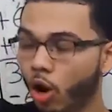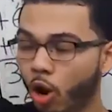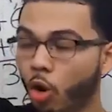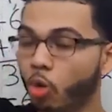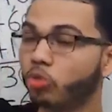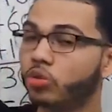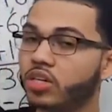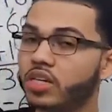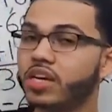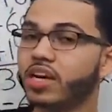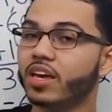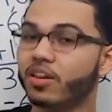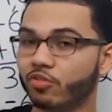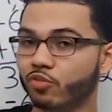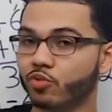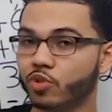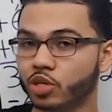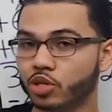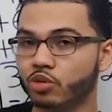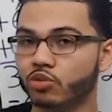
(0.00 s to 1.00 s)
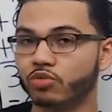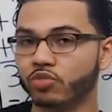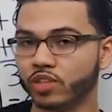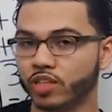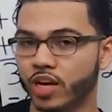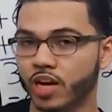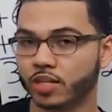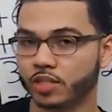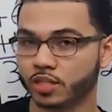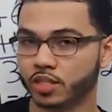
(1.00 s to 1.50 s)
Only if we do
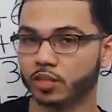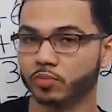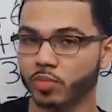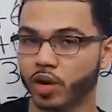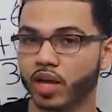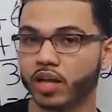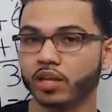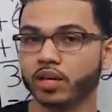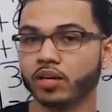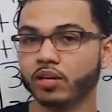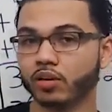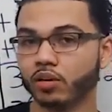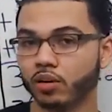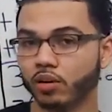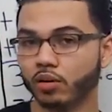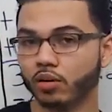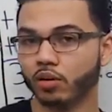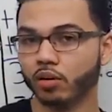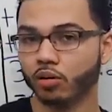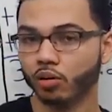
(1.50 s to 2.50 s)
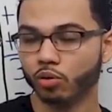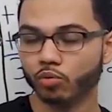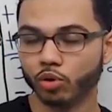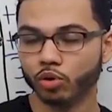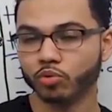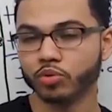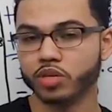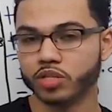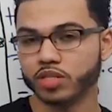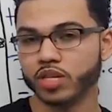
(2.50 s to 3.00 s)
velocity banking
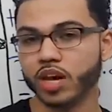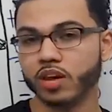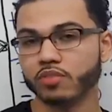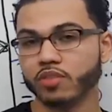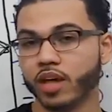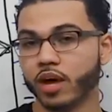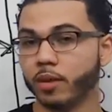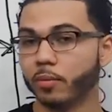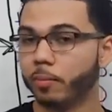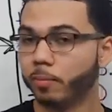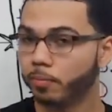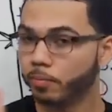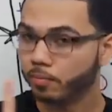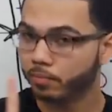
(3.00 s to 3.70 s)
will we save that.